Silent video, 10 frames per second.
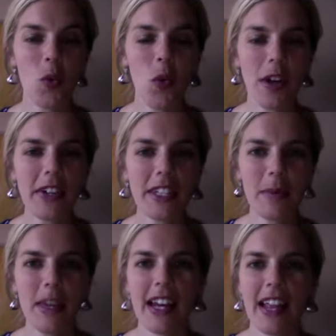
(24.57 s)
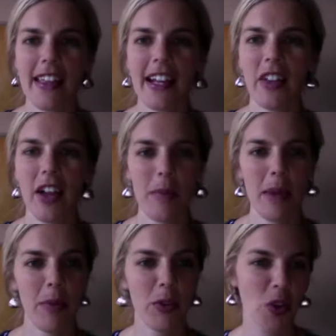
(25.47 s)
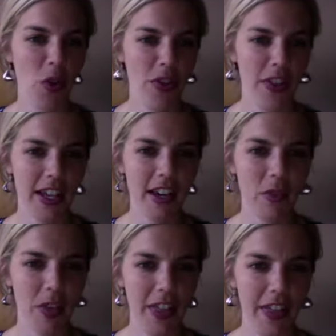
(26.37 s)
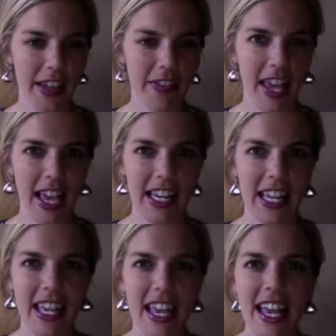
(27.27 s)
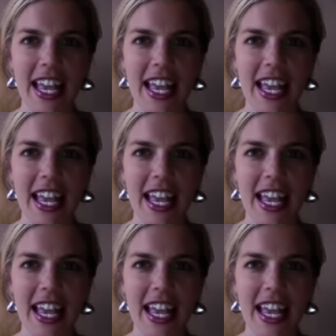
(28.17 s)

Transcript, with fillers: one recipe that I think a lot of people don't think of when they think of canning